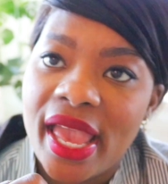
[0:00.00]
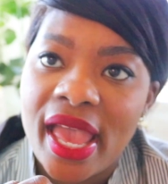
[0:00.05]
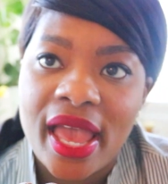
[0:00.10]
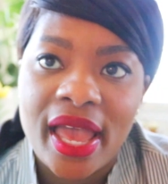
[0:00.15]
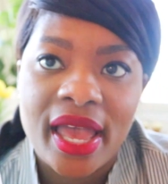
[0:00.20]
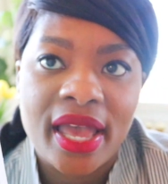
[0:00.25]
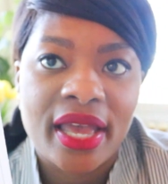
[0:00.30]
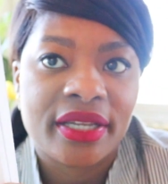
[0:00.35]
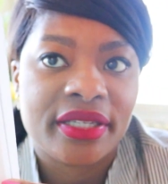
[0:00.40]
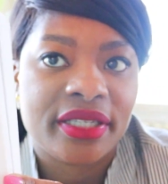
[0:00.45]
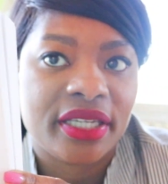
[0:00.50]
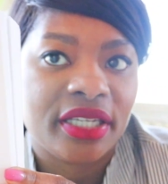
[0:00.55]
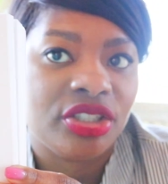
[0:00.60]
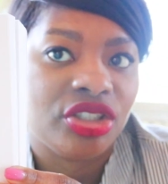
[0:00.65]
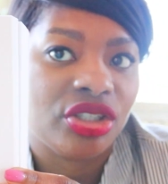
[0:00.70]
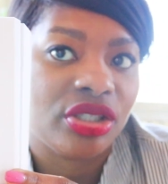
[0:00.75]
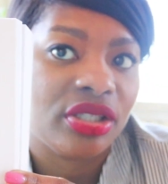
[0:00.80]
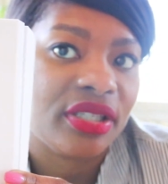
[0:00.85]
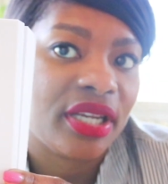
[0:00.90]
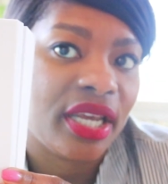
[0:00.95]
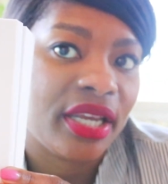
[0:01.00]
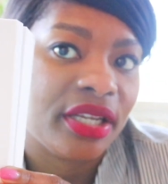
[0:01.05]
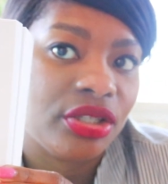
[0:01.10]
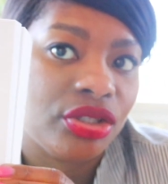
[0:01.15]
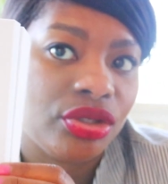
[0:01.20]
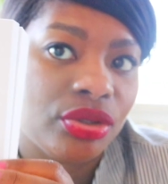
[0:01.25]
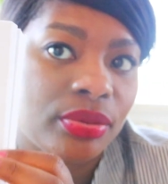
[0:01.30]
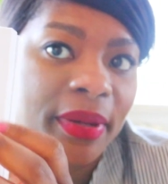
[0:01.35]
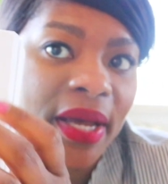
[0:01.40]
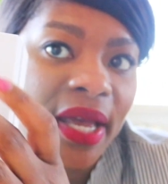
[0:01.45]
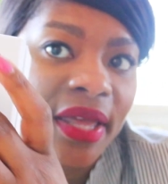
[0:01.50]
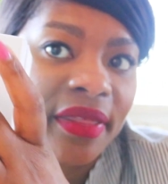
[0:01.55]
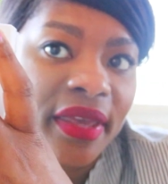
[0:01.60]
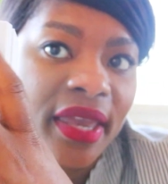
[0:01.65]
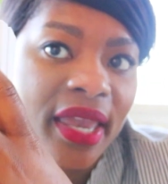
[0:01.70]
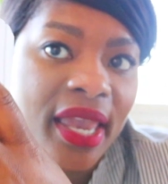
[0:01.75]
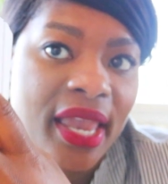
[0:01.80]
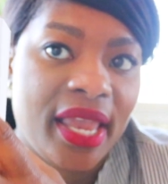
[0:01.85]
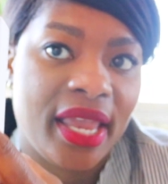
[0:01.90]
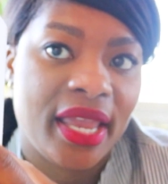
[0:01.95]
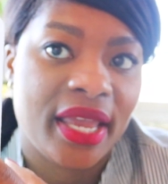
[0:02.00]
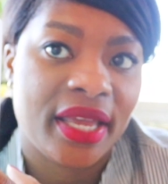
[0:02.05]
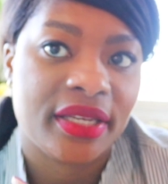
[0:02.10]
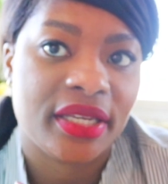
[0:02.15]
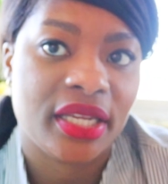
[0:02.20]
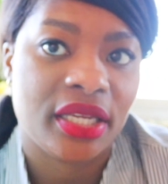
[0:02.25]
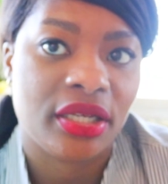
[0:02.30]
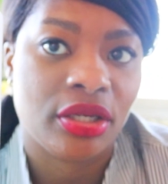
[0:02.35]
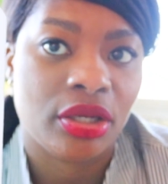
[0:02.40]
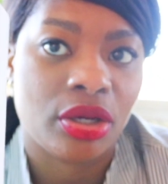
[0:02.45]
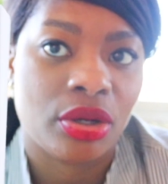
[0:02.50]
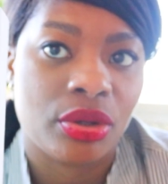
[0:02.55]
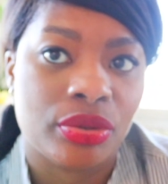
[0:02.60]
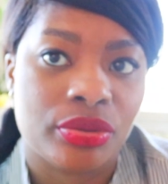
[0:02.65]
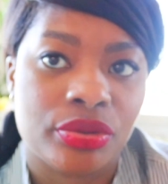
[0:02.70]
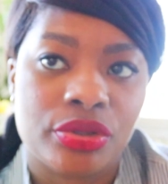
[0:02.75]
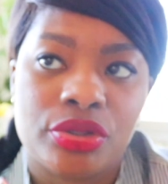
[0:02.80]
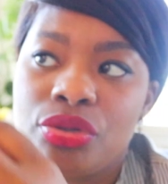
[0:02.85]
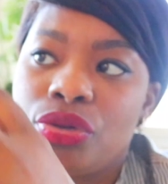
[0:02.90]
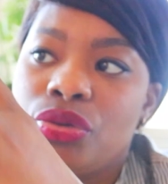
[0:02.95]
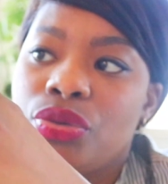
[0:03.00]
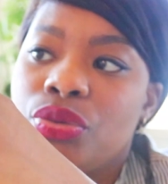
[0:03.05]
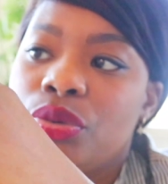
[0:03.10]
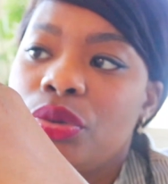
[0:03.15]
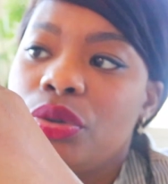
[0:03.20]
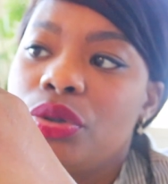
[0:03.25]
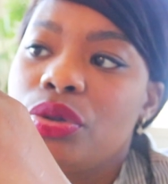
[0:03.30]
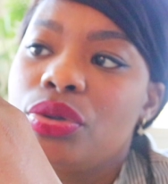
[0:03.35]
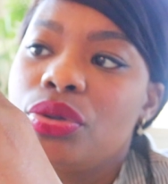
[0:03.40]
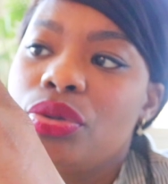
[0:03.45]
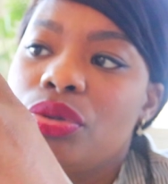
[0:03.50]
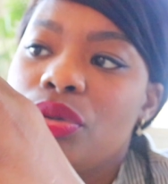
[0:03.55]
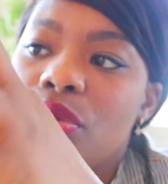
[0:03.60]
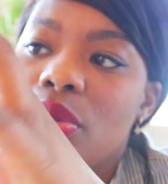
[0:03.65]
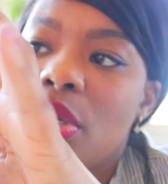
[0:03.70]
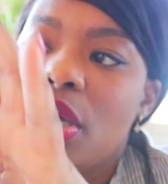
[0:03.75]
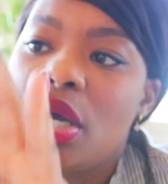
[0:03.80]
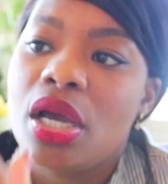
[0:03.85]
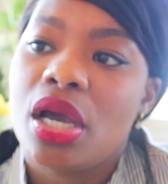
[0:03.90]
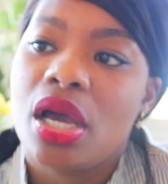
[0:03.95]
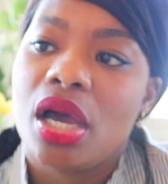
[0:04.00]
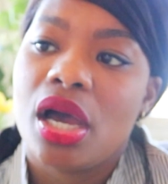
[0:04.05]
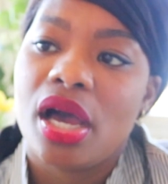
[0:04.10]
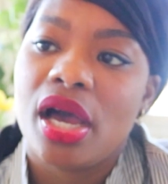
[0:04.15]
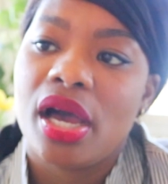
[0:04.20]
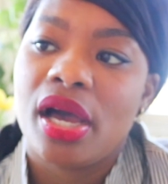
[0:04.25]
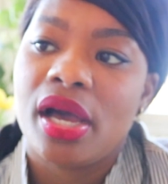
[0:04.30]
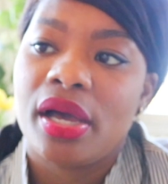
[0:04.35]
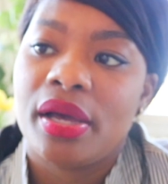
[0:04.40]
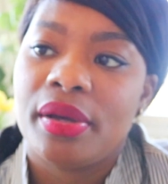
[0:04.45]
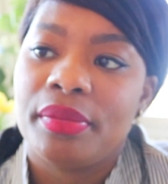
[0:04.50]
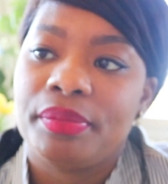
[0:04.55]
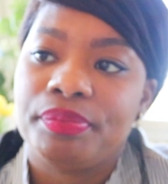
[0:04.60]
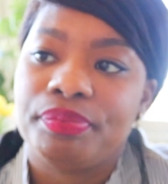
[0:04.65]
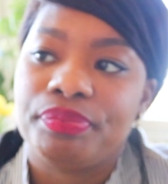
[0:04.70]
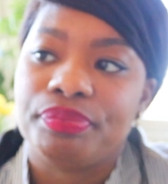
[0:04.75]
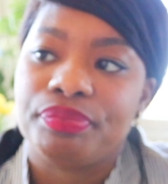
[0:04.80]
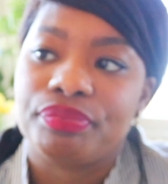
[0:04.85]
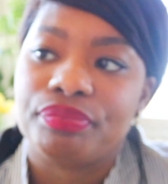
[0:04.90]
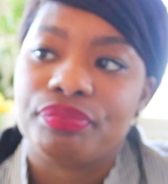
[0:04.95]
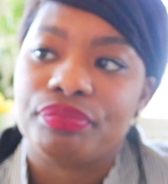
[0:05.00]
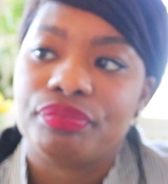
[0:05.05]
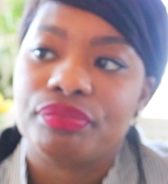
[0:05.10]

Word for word: and it just takes you by the hand and goes through um,